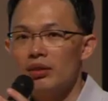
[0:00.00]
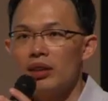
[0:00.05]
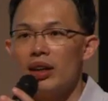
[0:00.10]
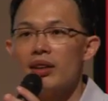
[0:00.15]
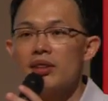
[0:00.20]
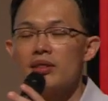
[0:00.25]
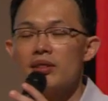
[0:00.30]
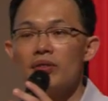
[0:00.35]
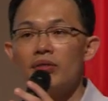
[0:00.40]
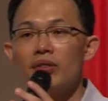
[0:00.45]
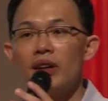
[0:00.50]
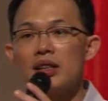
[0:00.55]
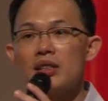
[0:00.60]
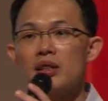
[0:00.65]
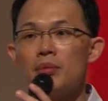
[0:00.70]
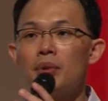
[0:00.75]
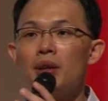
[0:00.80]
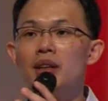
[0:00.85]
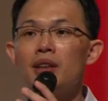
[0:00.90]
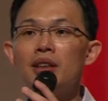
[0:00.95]
that is the
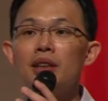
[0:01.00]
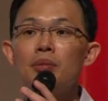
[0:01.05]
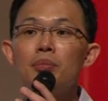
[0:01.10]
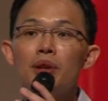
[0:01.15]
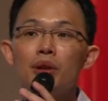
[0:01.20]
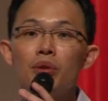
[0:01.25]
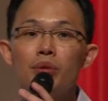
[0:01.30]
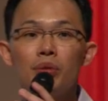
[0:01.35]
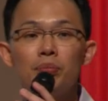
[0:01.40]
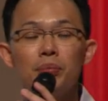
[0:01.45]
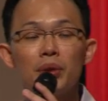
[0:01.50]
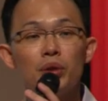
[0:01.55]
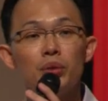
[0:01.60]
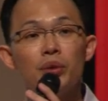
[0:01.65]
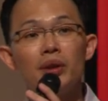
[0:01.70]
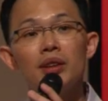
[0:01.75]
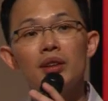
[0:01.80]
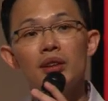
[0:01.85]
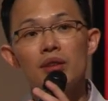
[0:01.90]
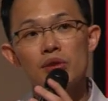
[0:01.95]
flexibility
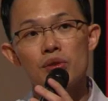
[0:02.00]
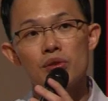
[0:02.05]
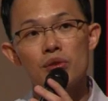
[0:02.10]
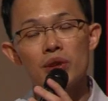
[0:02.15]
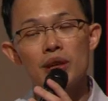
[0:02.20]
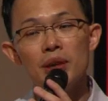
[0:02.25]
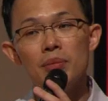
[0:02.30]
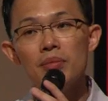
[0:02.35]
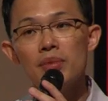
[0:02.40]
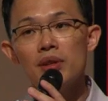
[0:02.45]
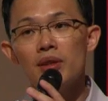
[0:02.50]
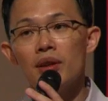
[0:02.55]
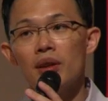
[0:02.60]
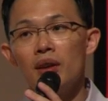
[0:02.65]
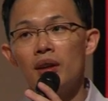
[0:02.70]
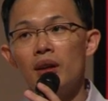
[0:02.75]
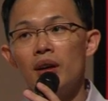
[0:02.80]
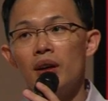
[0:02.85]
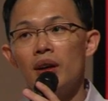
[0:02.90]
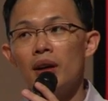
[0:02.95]
between the streams.
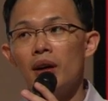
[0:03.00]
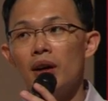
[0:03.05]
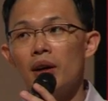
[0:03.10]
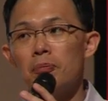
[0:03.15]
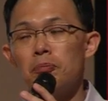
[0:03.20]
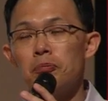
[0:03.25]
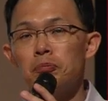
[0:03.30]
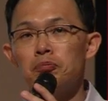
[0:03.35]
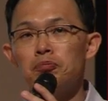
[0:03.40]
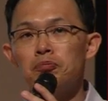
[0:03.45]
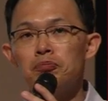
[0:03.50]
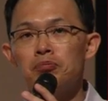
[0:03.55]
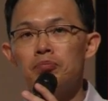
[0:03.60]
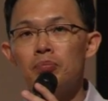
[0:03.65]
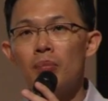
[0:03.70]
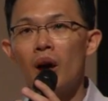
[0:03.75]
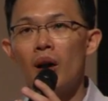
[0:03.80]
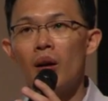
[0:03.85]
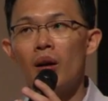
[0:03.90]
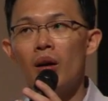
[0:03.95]

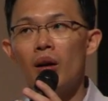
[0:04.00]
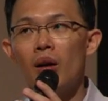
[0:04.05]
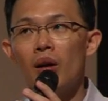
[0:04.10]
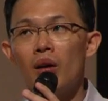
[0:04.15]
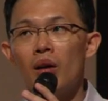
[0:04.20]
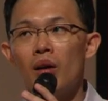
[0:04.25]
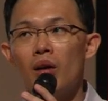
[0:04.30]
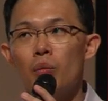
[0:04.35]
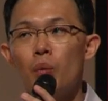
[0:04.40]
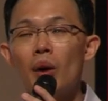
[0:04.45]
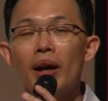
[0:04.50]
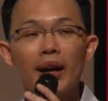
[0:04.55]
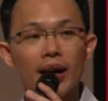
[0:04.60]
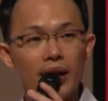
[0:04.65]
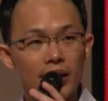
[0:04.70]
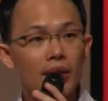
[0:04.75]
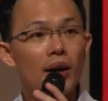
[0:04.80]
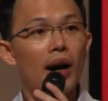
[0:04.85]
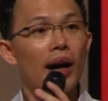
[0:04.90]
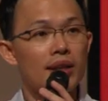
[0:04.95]
What
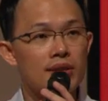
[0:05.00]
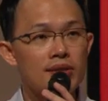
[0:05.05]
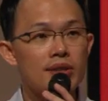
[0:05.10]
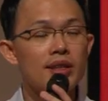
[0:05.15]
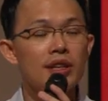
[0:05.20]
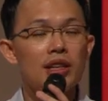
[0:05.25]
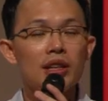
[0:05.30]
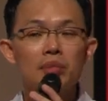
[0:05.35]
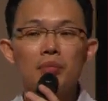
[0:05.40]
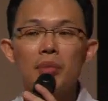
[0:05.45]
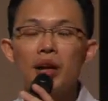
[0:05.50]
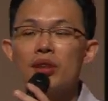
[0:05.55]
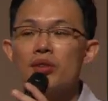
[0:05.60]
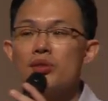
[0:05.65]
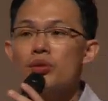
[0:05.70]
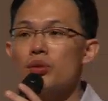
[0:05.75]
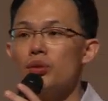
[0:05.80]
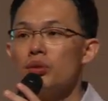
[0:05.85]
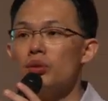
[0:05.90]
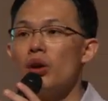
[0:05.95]
I see in my
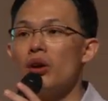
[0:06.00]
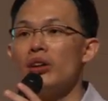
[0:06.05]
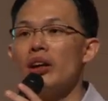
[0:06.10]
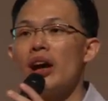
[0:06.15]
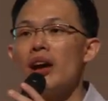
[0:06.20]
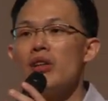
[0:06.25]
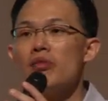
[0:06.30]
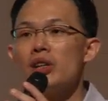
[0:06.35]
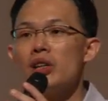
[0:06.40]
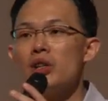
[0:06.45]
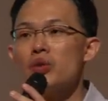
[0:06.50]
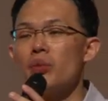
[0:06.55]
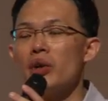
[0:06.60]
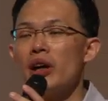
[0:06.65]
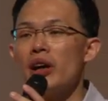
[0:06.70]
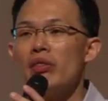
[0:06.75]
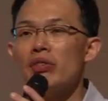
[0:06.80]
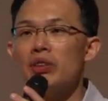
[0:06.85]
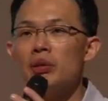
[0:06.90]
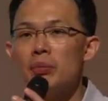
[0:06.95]
school, on average,
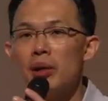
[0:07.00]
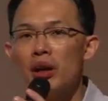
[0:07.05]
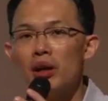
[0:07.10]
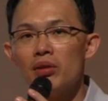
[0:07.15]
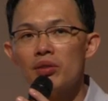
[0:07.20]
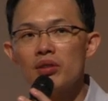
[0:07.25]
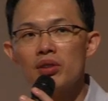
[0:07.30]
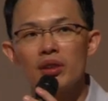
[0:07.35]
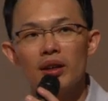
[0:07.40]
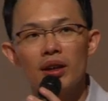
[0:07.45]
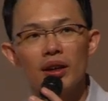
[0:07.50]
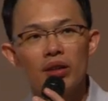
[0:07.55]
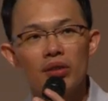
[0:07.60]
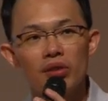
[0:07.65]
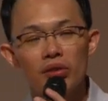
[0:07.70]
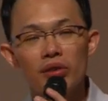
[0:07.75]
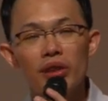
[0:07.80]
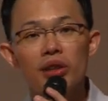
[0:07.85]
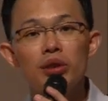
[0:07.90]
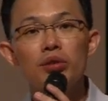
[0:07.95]
we have about
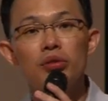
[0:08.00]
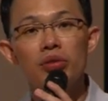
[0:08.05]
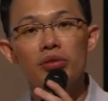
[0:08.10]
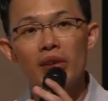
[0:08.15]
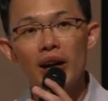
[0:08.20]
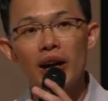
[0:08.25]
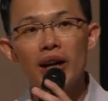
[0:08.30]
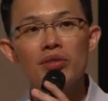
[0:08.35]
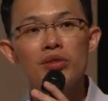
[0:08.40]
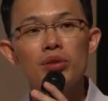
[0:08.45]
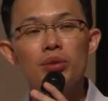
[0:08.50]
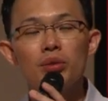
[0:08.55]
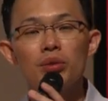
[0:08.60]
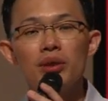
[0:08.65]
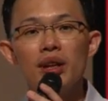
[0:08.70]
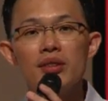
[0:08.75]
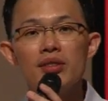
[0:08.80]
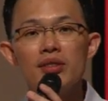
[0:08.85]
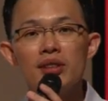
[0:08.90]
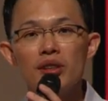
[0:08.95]
3 to 5
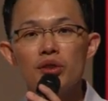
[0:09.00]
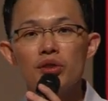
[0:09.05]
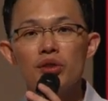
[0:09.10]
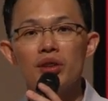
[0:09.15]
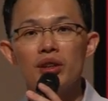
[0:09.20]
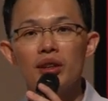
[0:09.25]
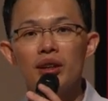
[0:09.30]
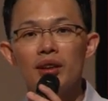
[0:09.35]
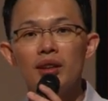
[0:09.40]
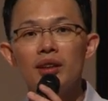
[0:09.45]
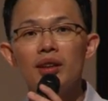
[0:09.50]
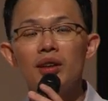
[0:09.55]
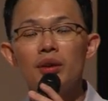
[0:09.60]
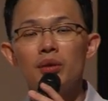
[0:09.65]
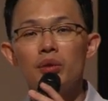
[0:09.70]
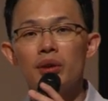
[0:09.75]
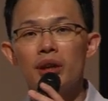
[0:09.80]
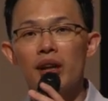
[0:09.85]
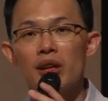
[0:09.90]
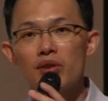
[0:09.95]
students each year
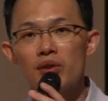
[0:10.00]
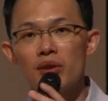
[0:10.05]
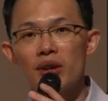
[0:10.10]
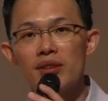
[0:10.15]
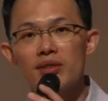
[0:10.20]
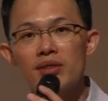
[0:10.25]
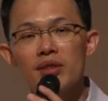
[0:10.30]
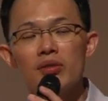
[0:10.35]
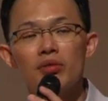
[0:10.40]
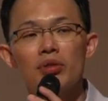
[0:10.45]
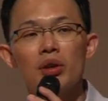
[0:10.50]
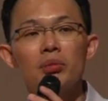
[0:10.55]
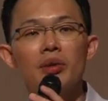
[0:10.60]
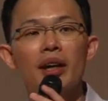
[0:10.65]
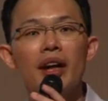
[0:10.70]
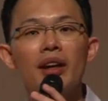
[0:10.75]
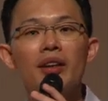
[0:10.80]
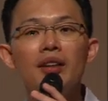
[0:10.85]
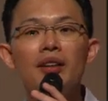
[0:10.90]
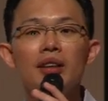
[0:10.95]
who can transit from
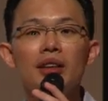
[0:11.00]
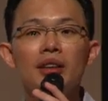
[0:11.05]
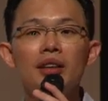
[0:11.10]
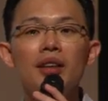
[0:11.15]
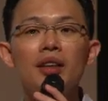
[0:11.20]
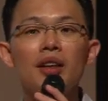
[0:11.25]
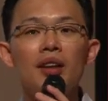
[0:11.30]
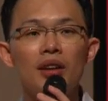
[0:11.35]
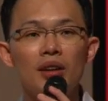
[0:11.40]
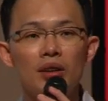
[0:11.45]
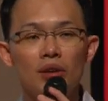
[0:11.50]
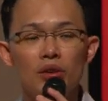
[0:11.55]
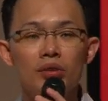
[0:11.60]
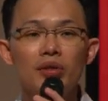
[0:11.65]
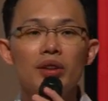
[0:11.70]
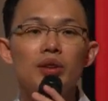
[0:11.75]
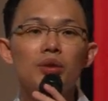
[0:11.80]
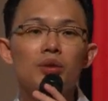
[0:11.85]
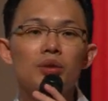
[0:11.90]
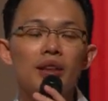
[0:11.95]
the NT
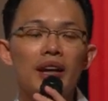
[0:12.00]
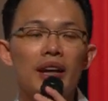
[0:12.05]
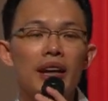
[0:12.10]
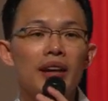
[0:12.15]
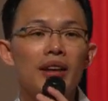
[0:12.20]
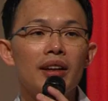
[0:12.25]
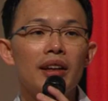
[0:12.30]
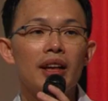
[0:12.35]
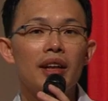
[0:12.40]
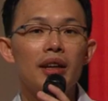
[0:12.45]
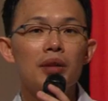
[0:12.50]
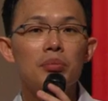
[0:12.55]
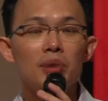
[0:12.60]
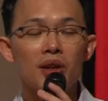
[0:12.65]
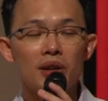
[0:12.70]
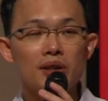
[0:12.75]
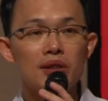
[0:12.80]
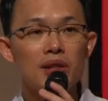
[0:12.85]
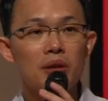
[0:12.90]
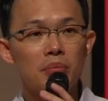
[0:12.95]
over to the NA
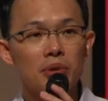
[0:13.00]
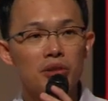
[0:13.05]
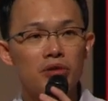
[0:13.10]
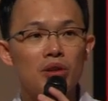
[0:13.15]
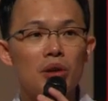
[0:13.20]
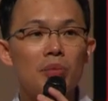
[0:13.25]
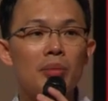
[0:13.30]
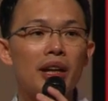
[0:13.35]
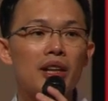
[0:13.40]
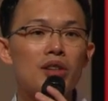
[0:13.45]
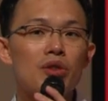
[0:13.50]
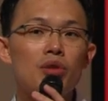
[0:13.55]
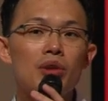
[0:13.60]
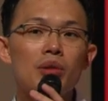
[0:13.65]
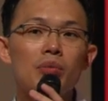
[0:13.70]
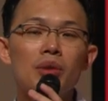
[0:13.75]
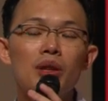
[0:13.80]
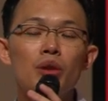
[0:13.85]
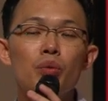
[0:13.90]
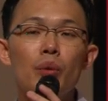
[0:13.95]
because they perform
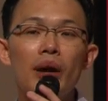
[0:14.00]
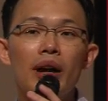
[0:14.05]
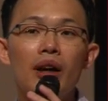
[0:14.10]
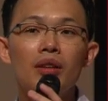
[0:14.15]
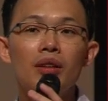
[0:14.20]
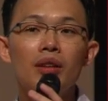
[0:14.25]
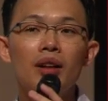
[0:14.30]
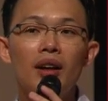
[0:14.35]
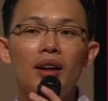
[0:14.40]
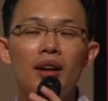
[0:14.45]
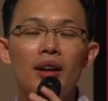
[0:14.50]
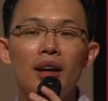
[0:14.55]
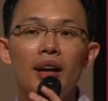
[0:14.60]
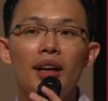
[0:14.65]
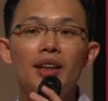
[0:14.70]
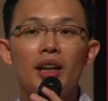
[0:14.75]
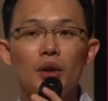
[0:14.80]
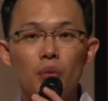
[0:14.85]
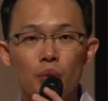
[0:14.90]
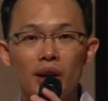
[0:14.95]
extremely well
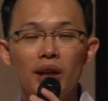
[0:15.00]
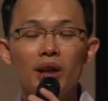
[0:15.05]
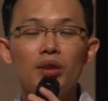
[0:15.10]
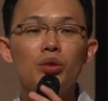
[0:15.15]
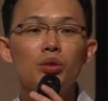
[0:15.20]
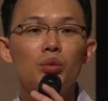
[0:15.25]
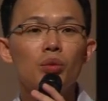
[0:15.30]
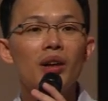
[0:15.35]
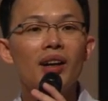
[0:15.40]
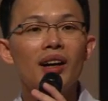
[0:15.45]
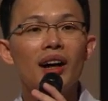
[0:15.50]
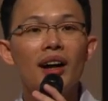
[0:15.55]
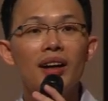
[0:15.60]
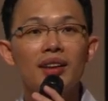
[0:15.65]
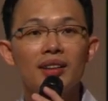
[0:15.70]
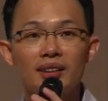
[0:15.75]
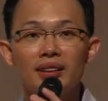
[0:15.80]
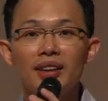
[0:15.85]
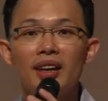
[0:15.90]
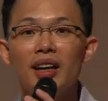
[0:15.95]
and they're willing to work
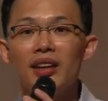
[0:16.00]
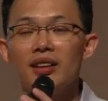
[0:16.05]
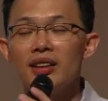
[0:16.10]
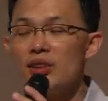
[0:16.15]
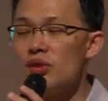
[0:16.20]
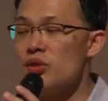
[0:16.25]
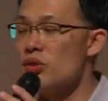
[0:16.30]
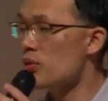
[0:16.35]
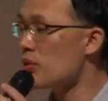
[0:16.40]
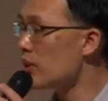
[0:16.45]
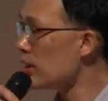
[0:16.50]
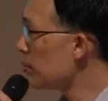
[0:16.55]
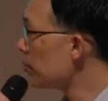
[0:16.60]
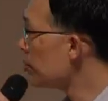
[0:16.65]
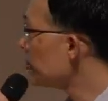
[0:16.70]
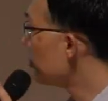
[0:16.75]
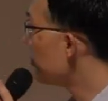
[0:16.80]
hard in the NA stream.